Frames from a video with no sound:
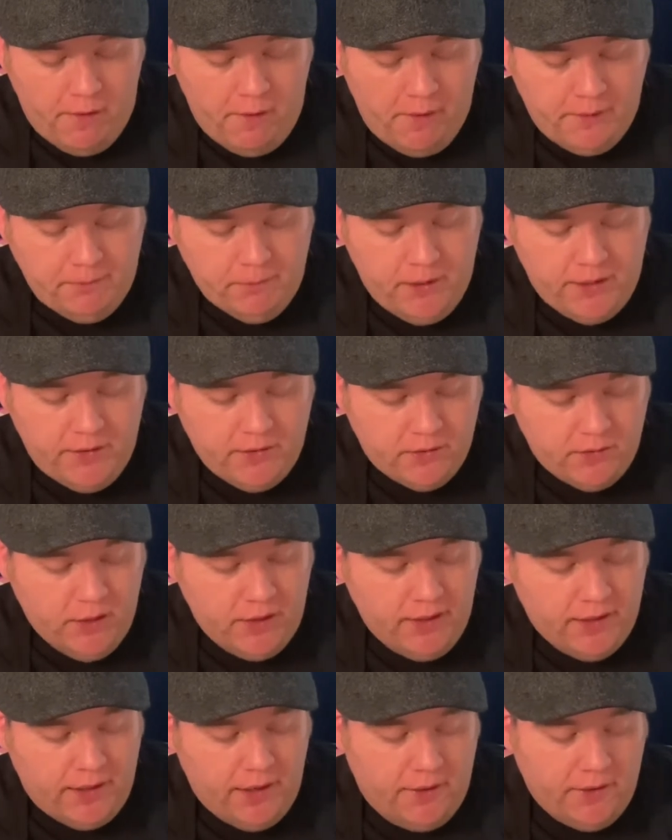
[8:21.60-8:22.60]
But it's
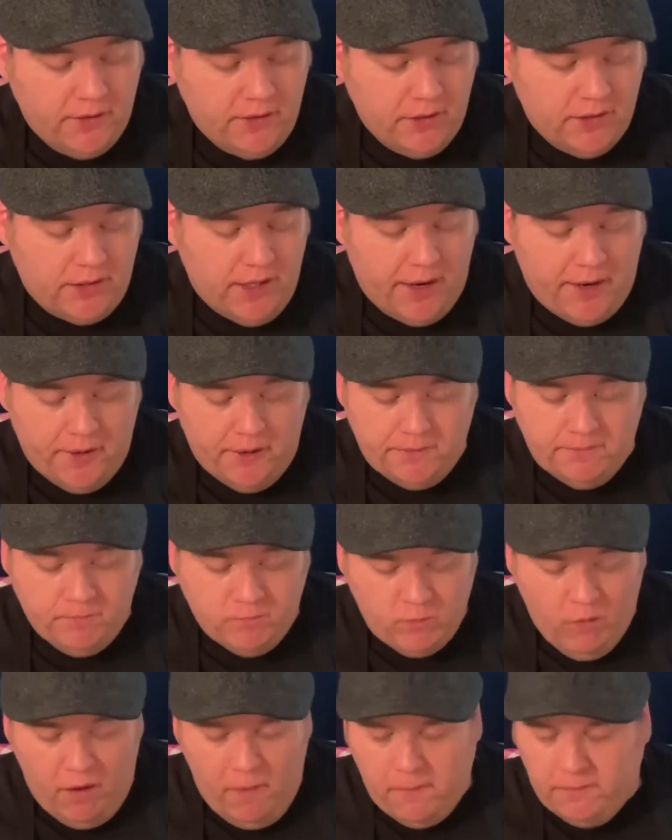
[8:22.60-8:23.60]
really kind of just like a
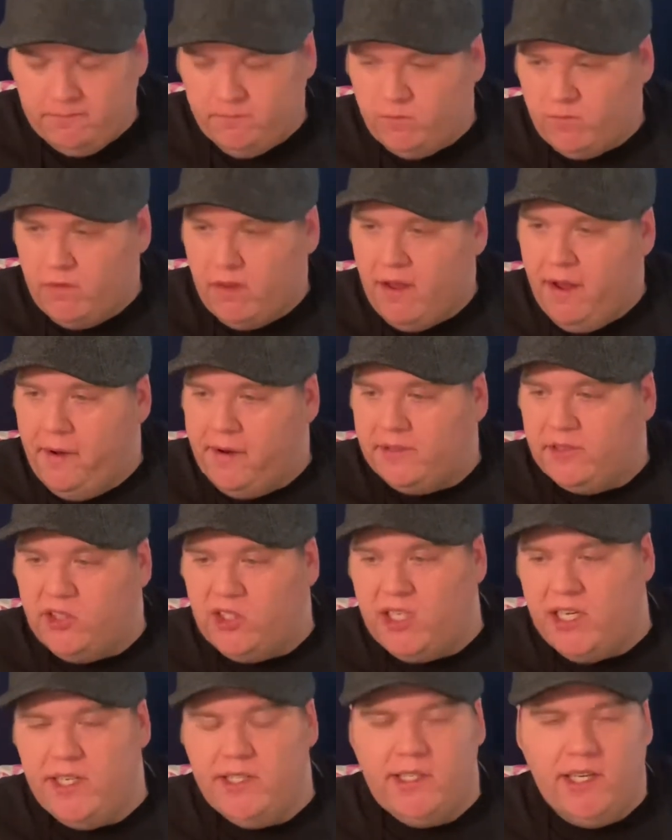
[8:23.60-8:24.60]

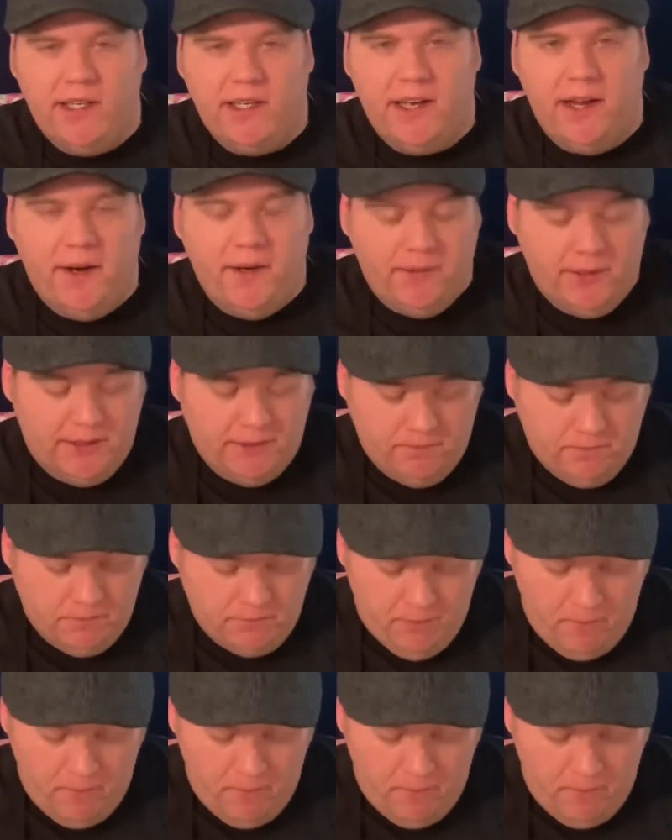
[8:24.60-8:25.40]
cheesy kind